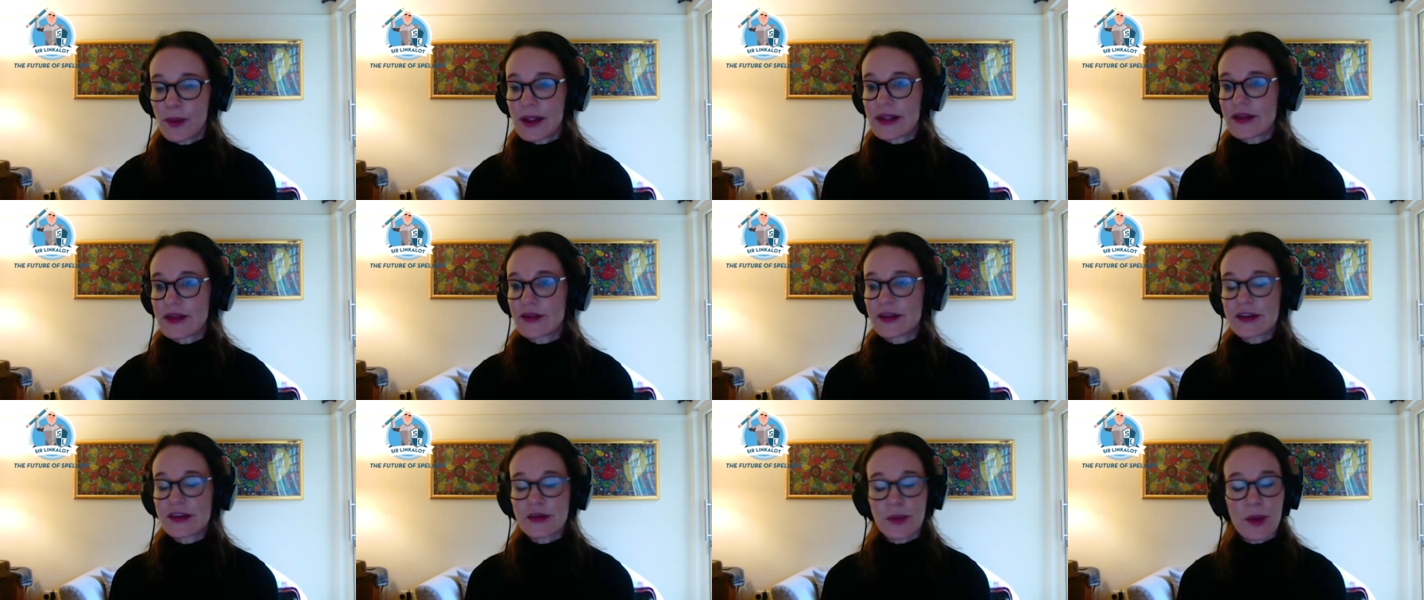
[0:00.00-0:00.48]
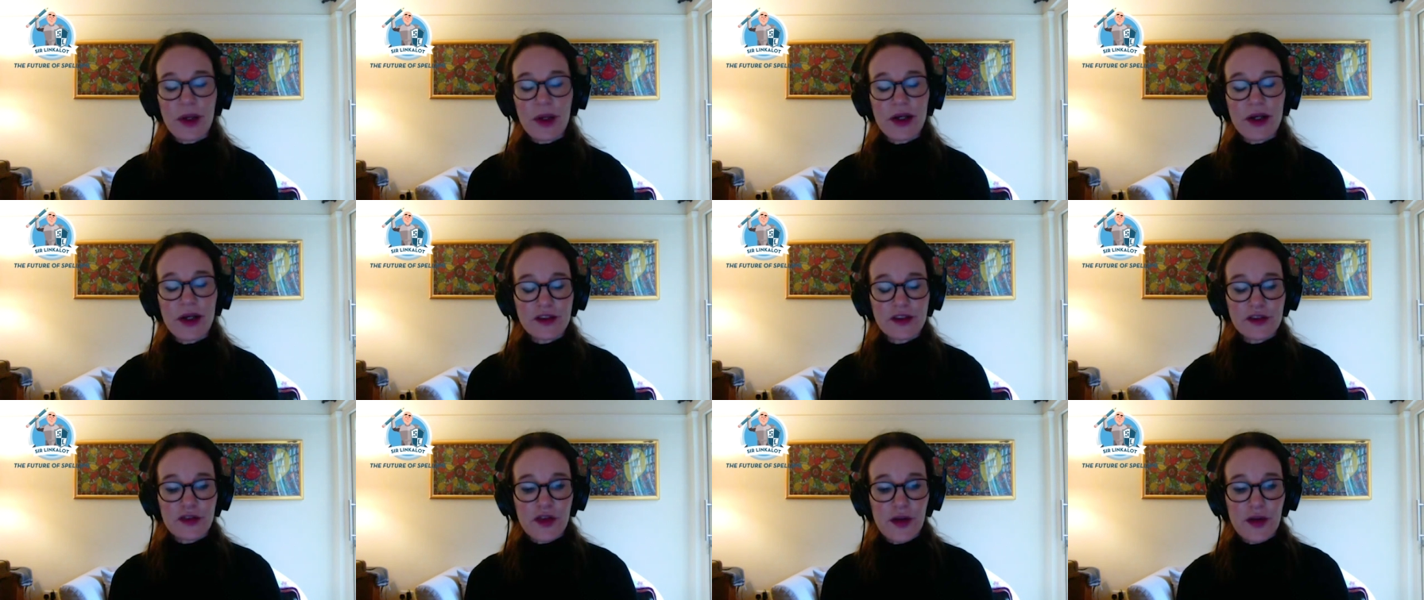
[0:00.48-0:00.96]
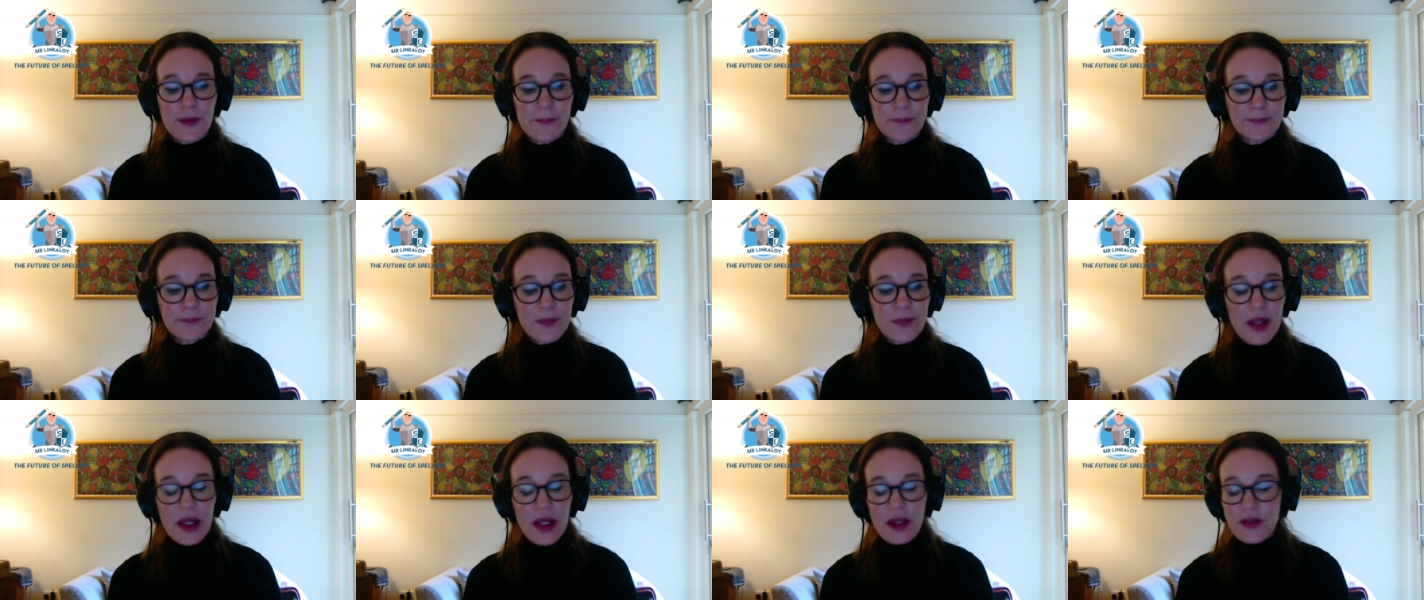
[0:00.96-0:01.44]
whether it's words
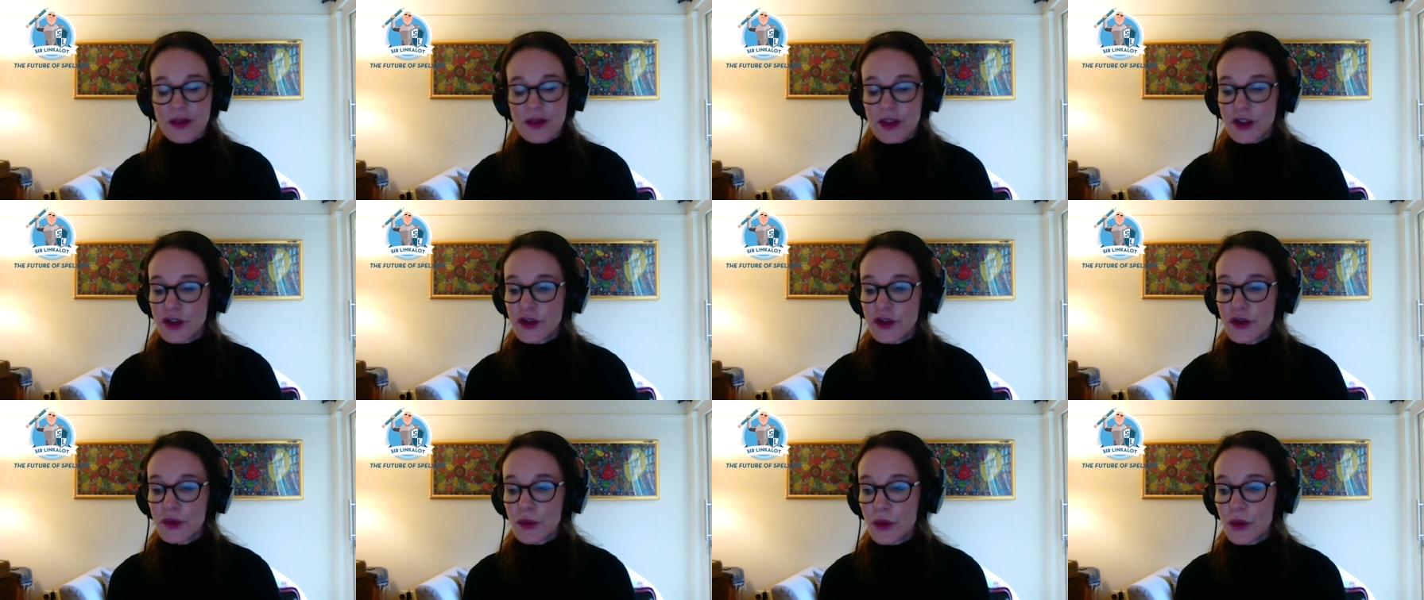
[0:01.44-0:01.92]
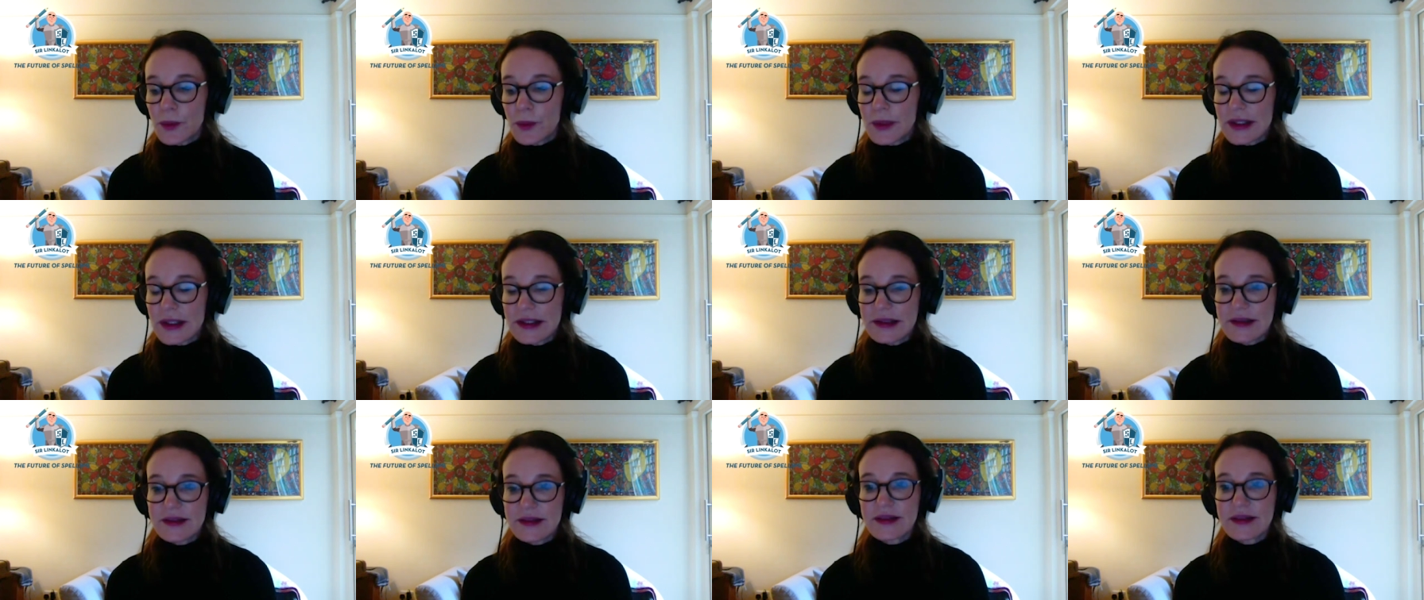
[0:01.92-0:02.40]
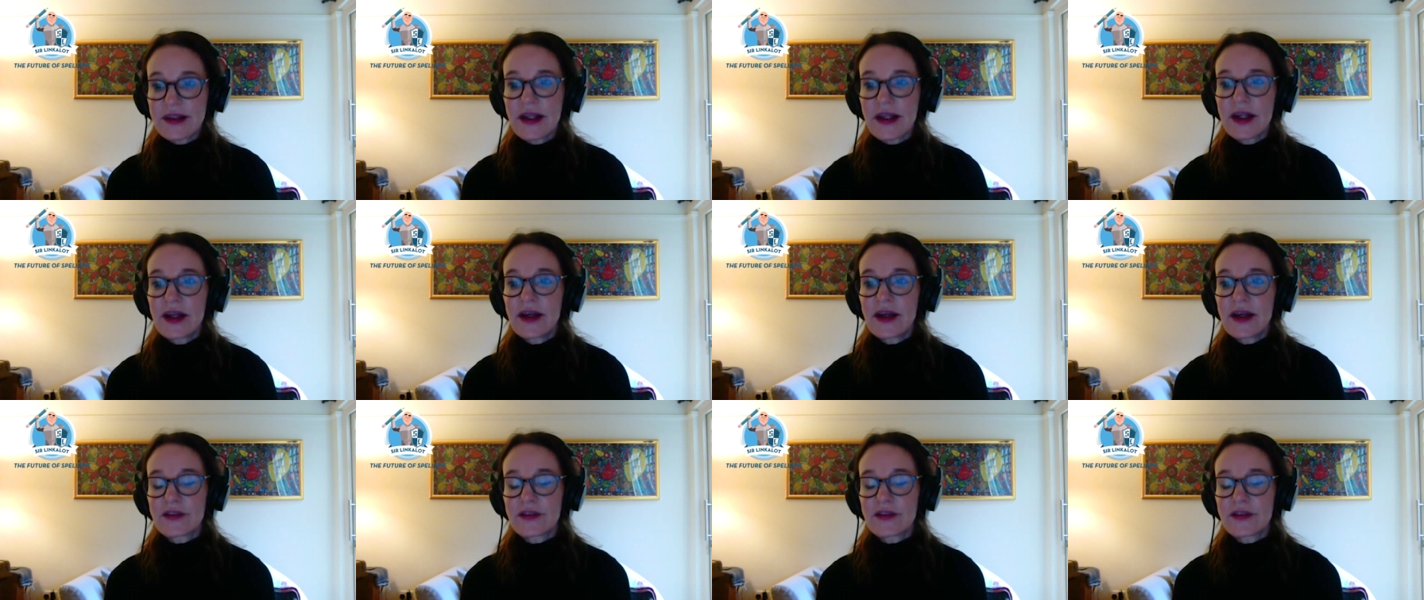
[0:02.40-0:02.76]
from the Normans,